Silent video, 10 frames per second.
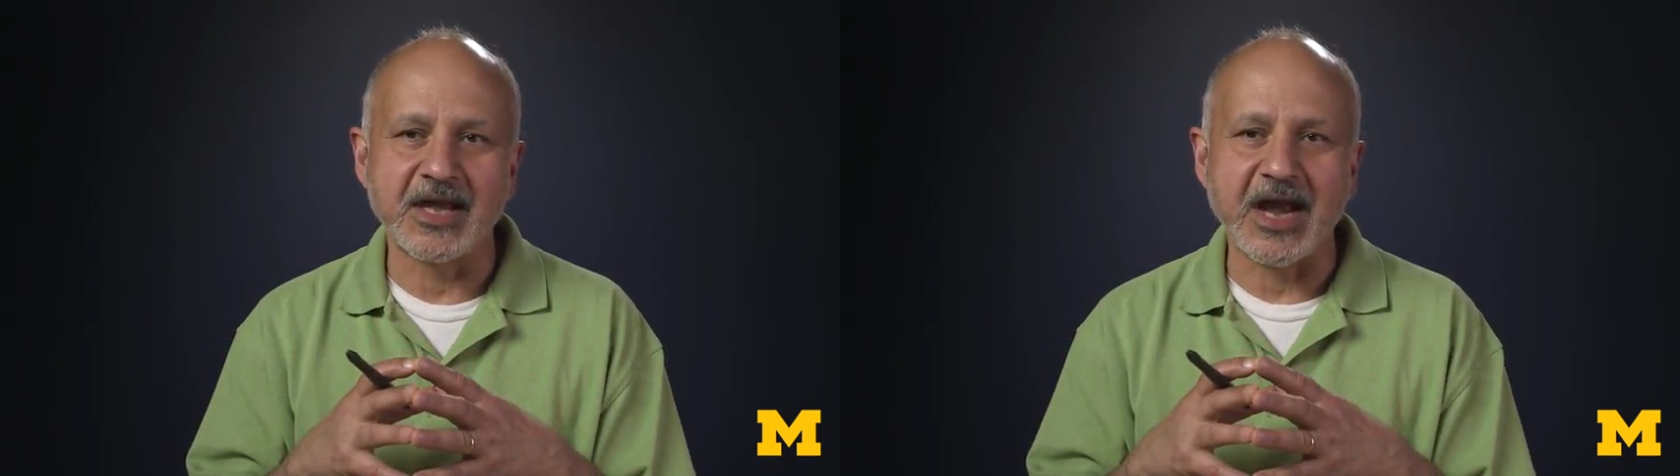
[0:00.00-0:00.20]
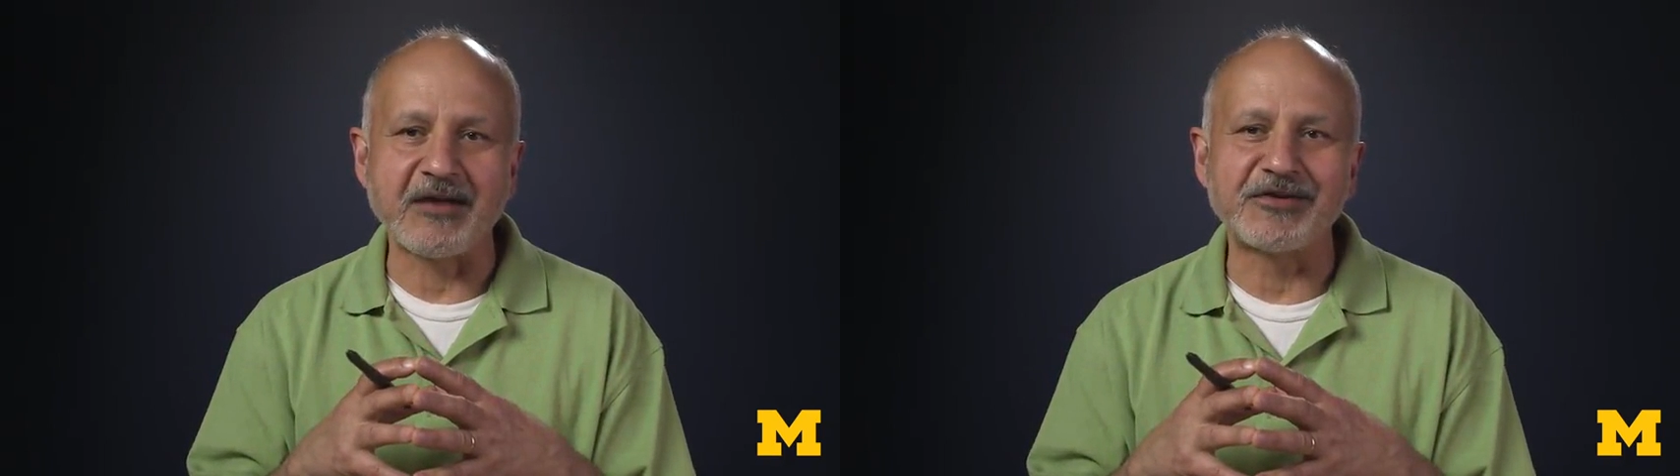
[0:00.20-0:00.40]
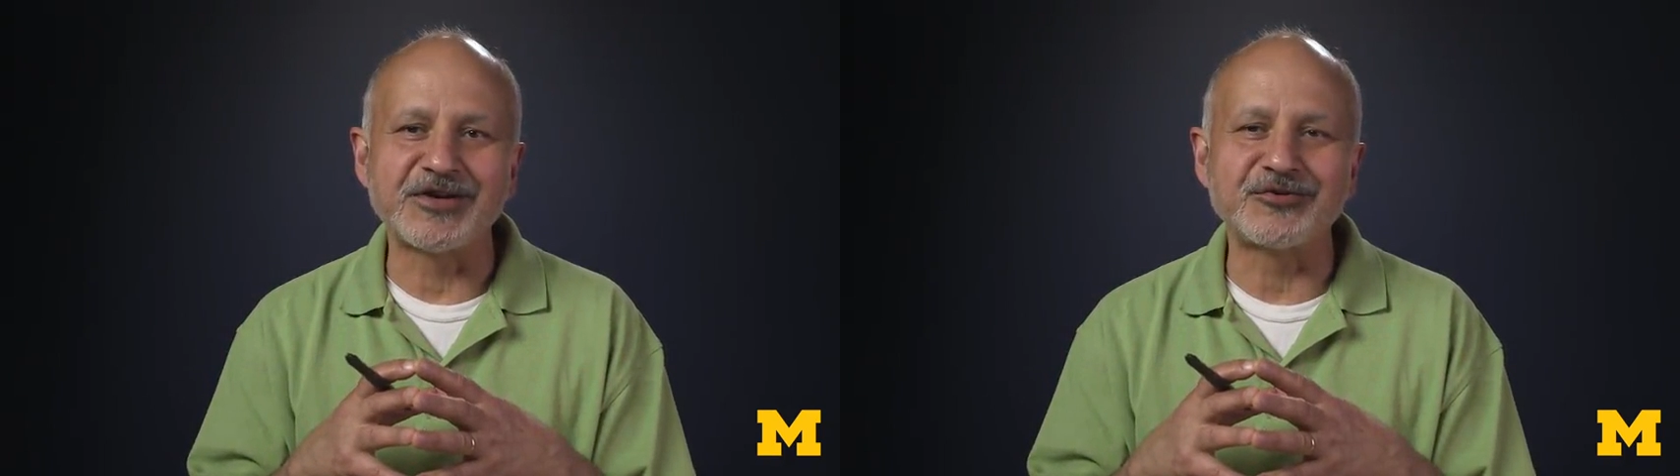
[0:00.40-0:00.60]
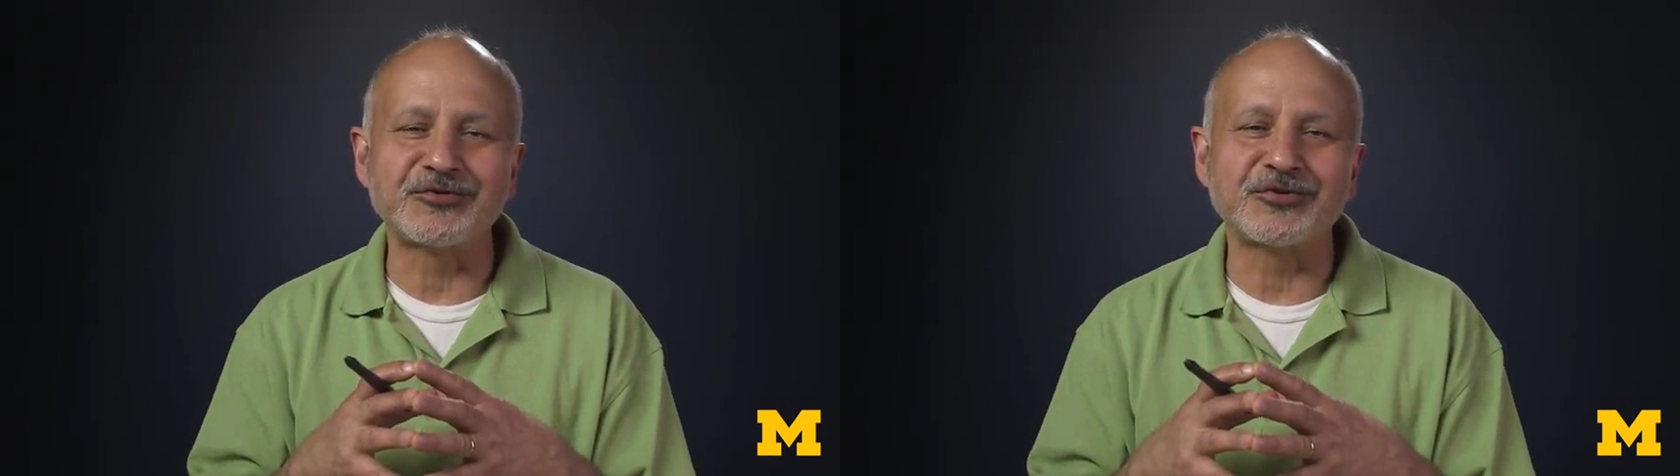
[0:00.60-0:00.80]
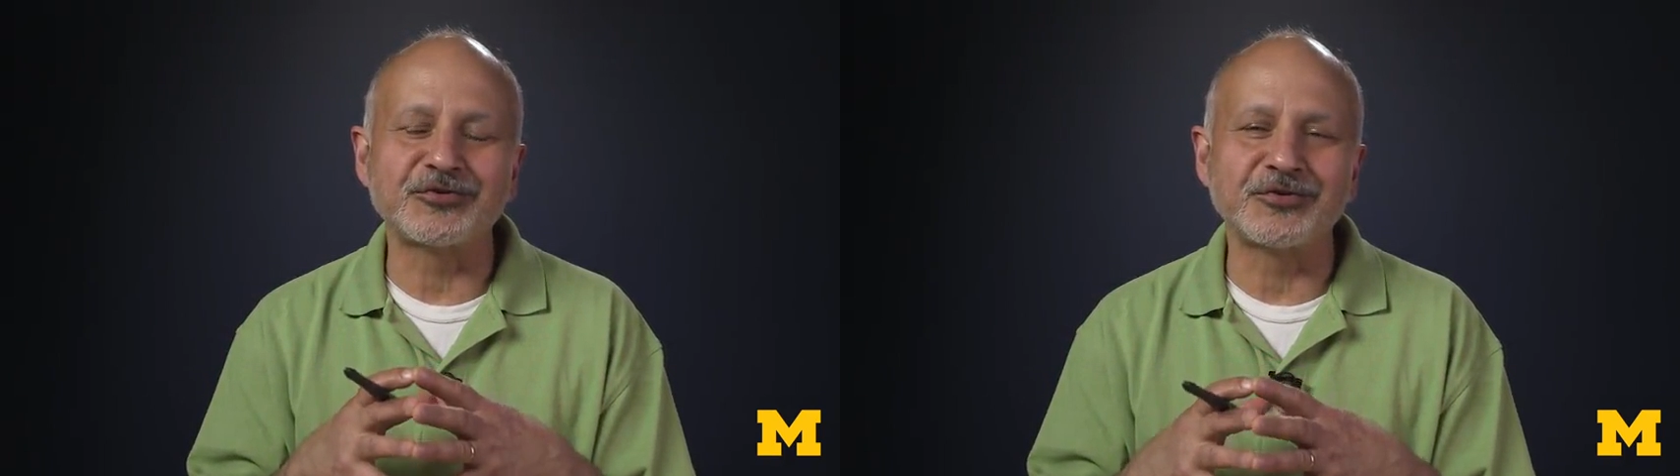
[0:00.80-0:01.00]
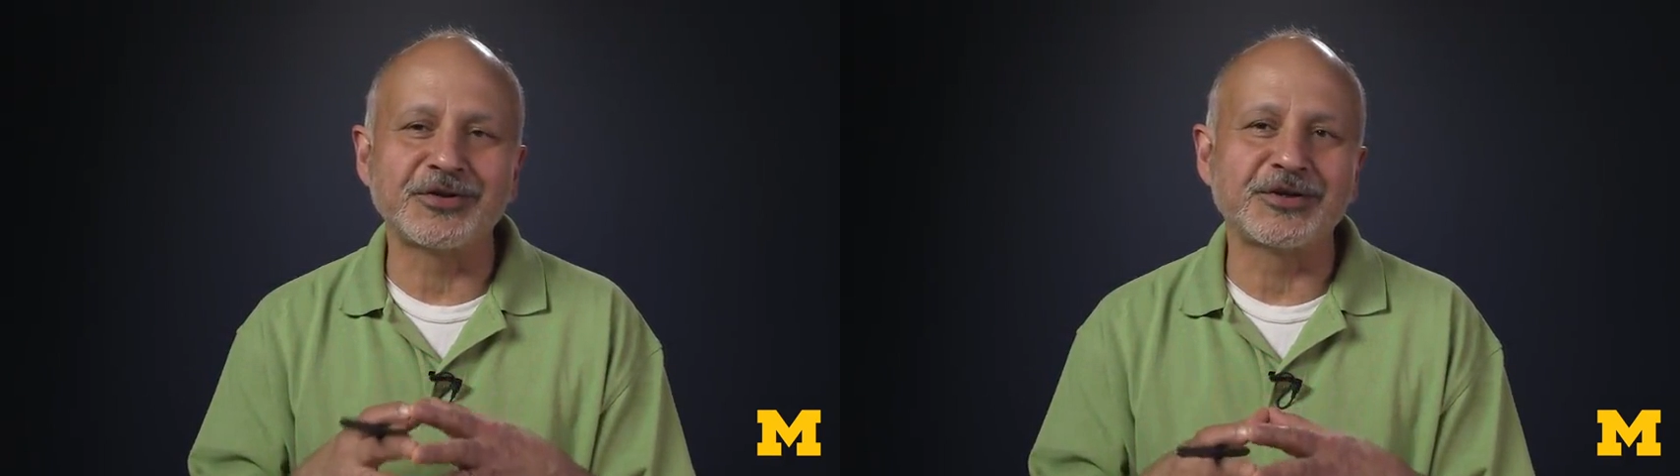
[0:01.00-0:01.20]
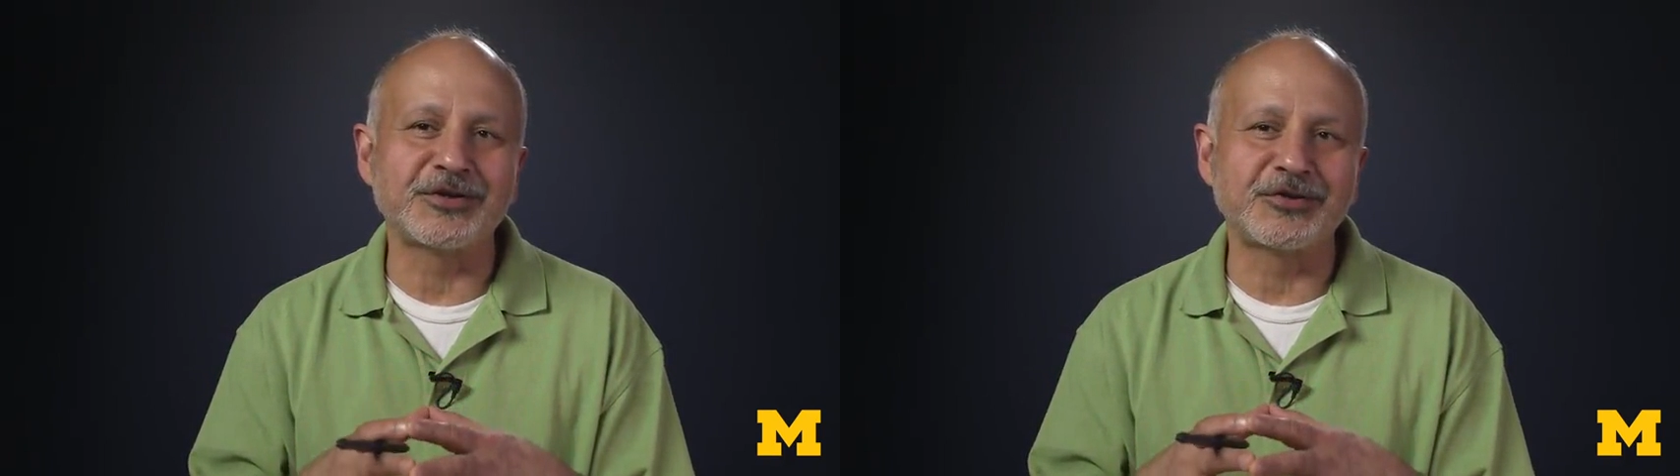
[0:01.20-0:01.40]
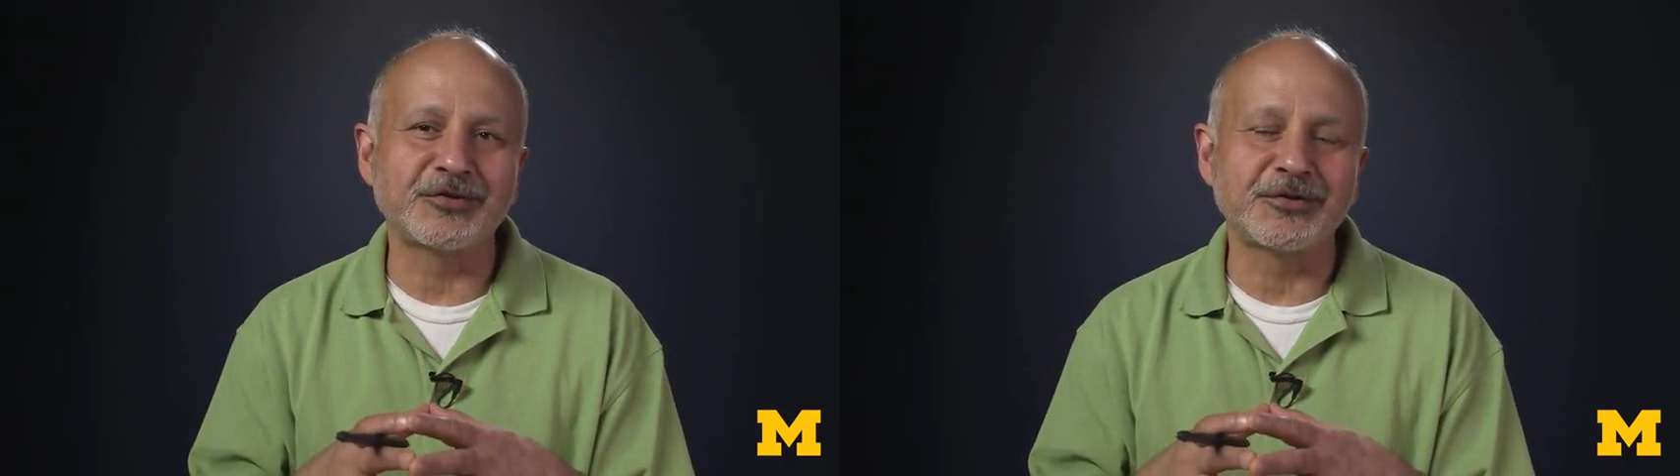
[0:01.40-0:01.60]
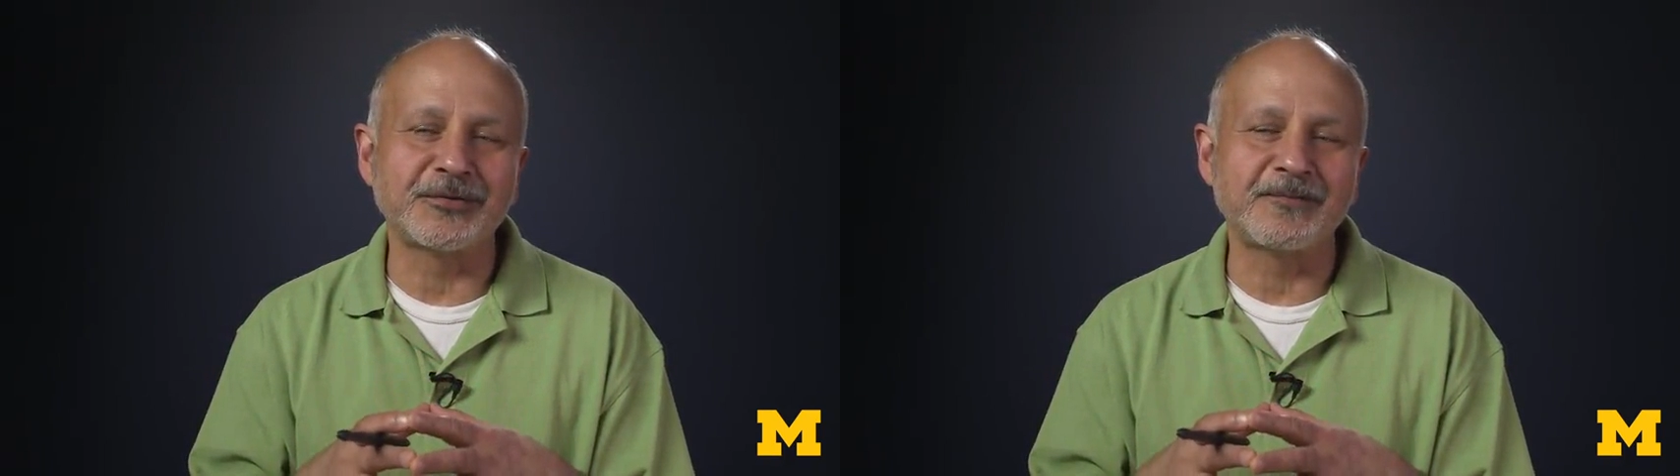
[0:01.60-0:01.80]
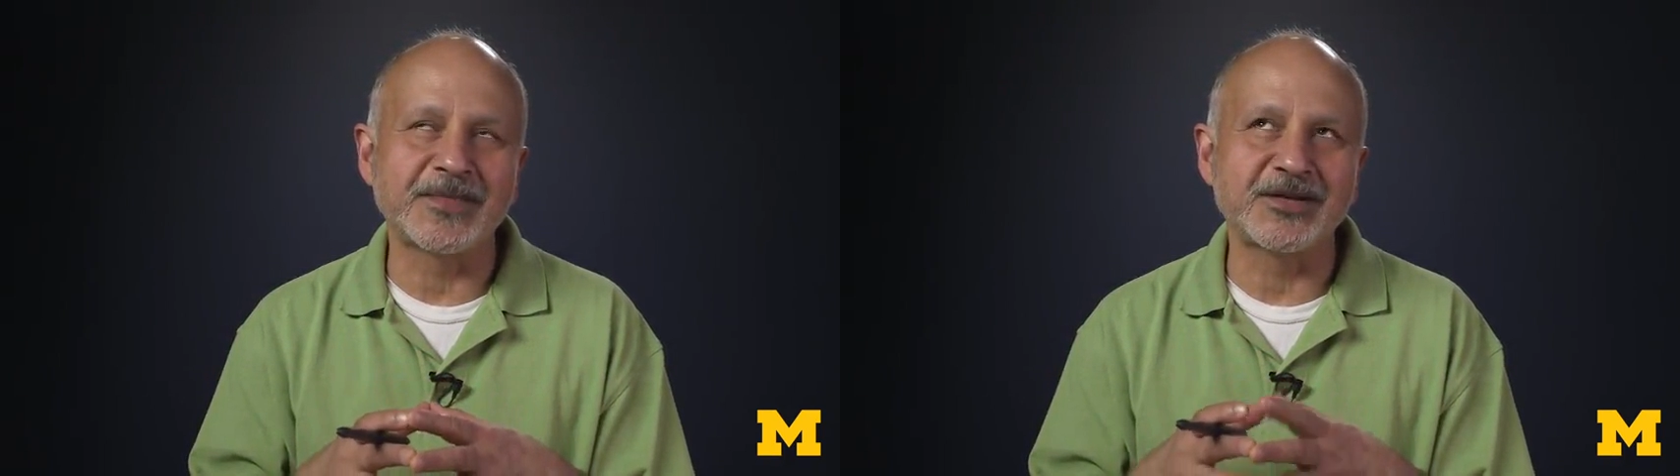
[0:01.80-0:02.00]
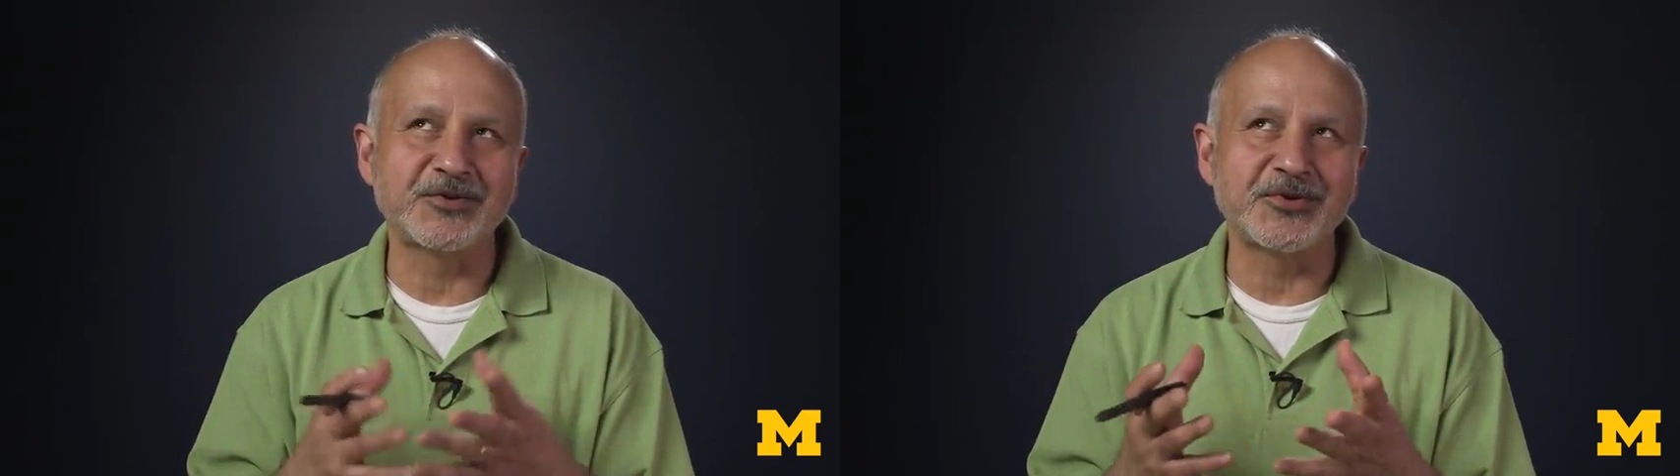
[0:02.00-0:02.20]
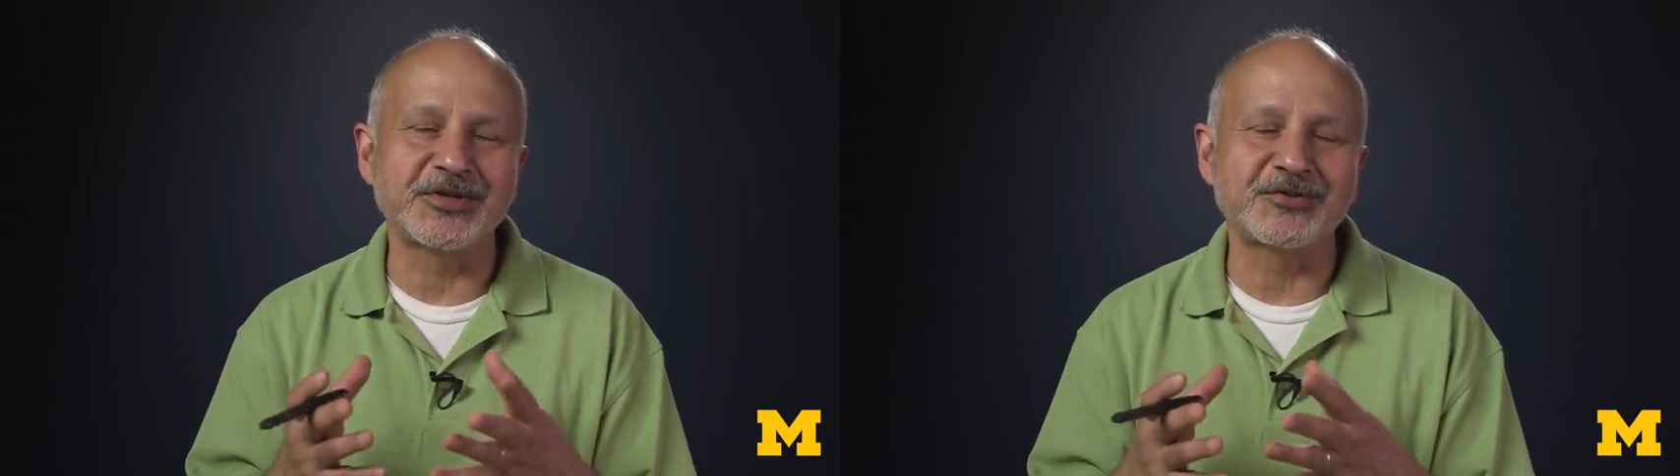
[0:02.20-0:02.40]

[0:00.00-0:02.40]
I will do it